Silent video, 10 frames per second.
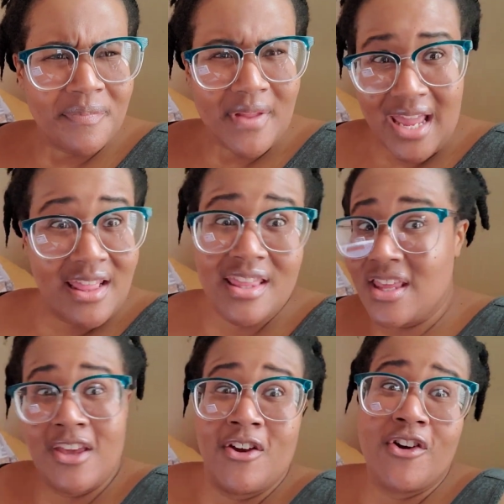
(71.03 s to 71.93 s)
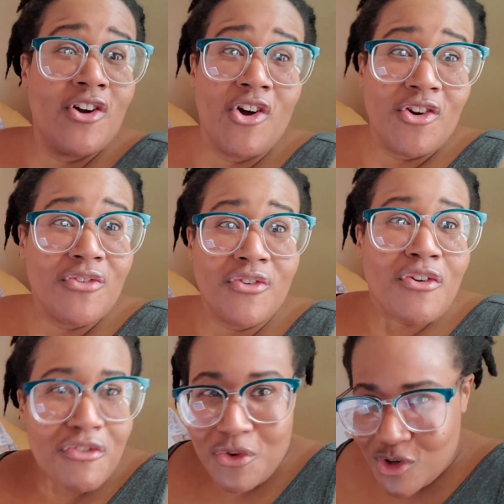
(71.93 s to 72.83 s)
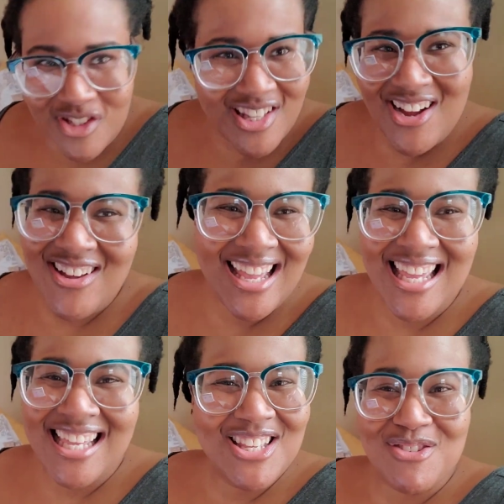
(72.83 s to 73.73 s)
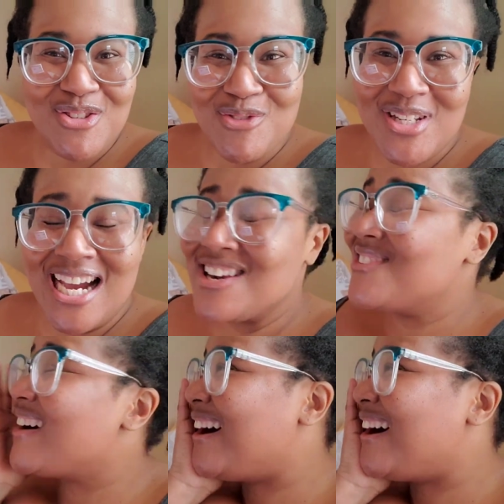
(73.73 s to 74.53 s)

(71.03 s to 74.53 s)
eighth year of Full Style Inc YouTube channel.